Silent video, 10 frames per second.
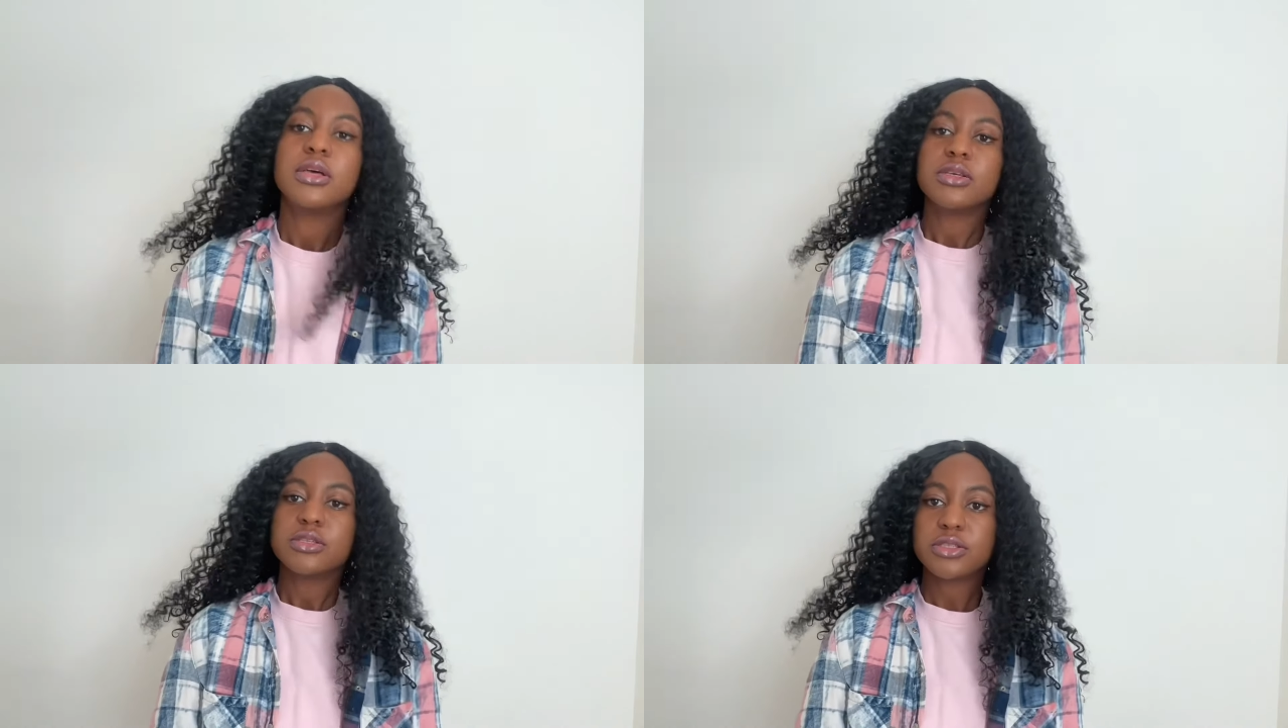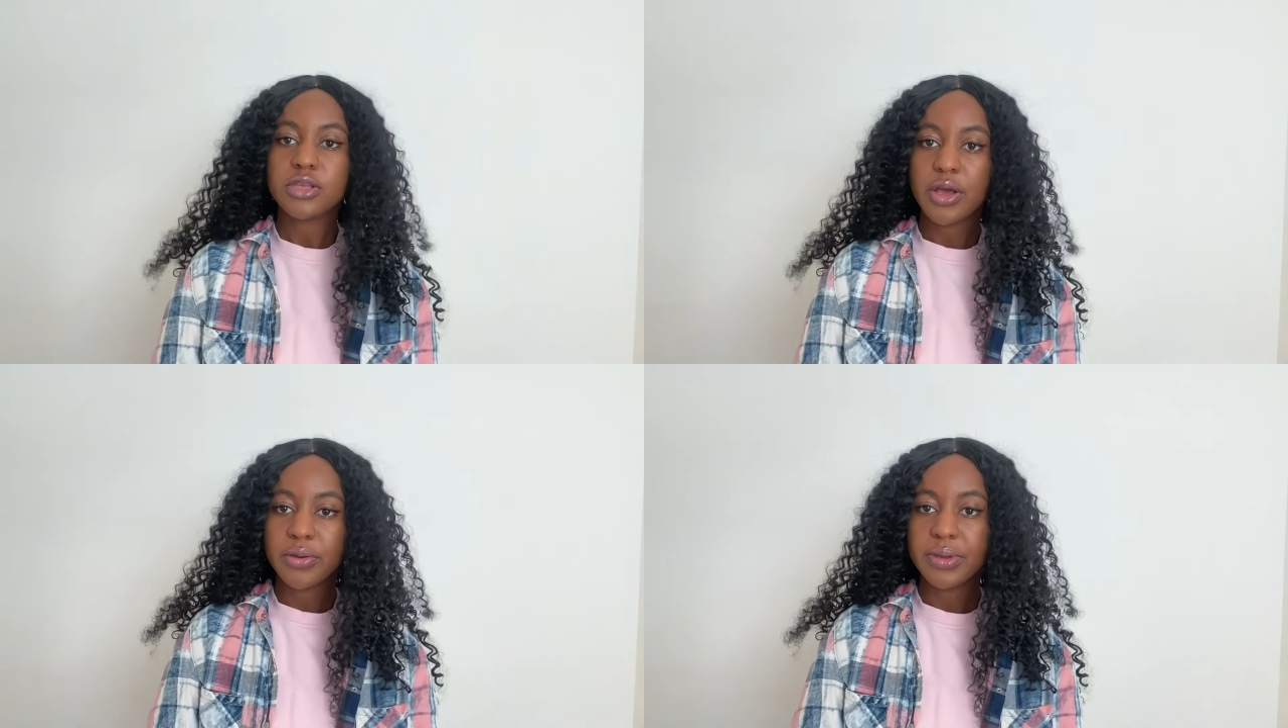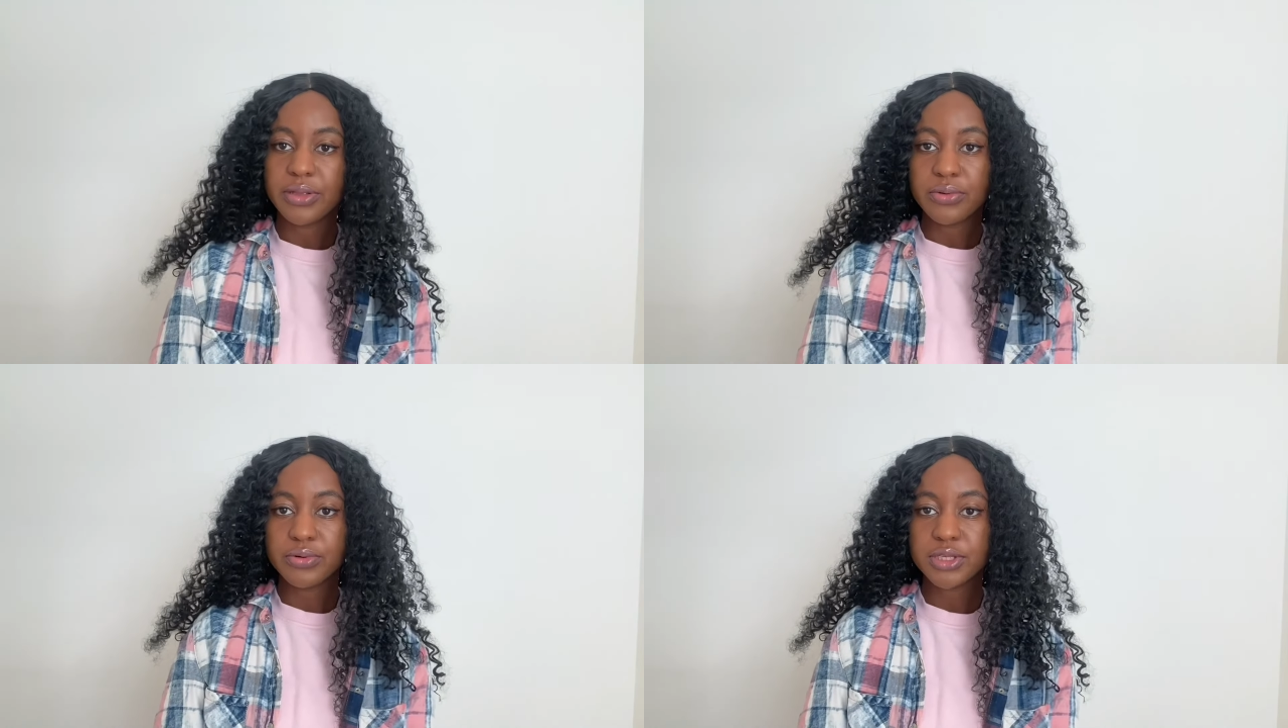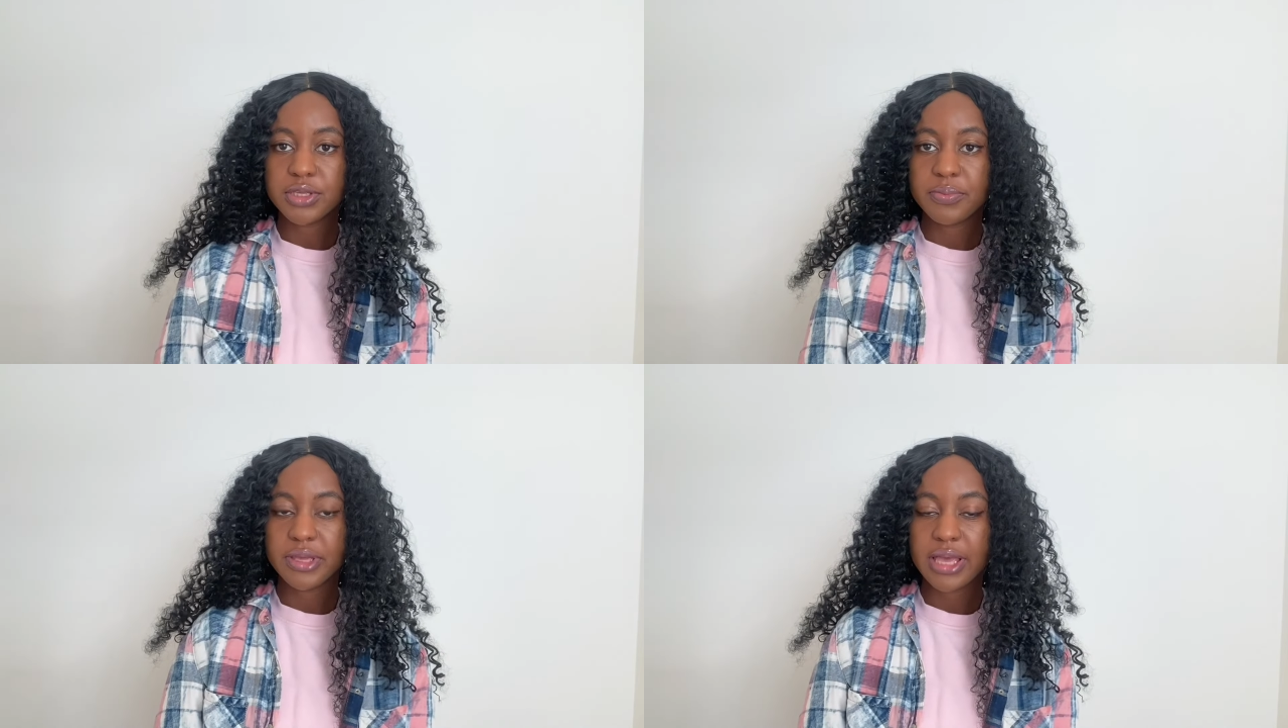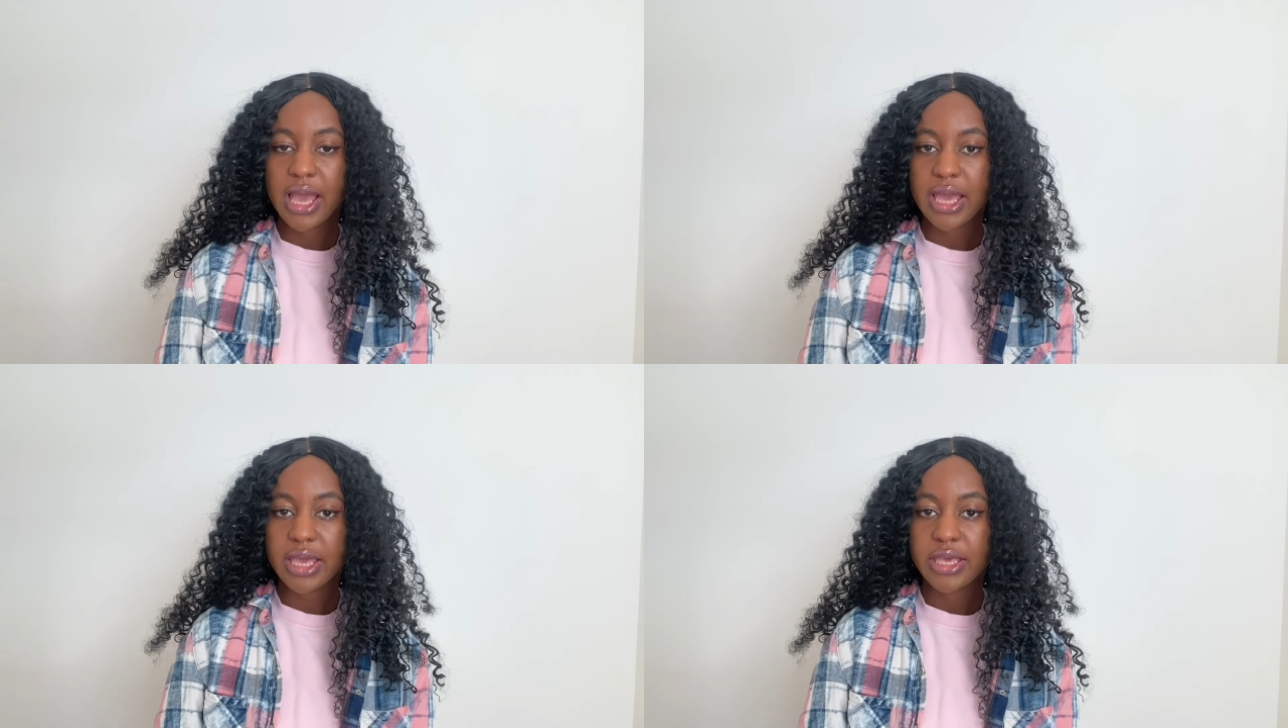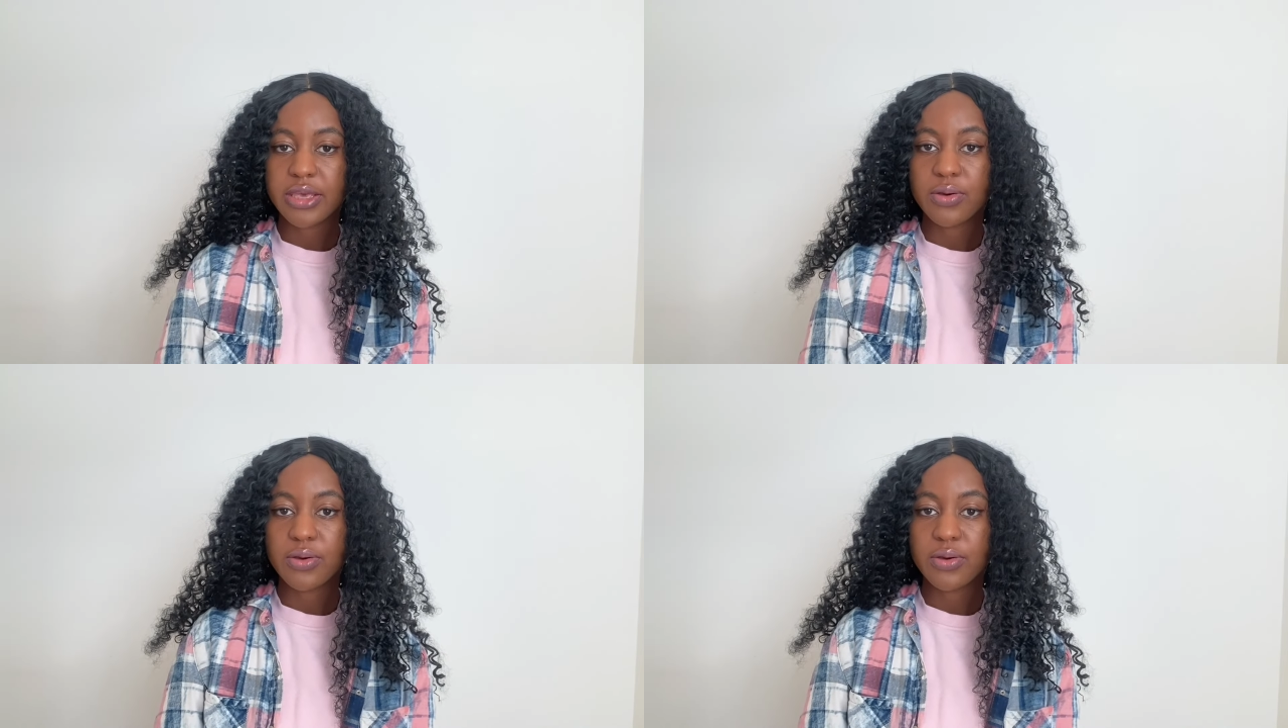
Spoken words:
So in order to be a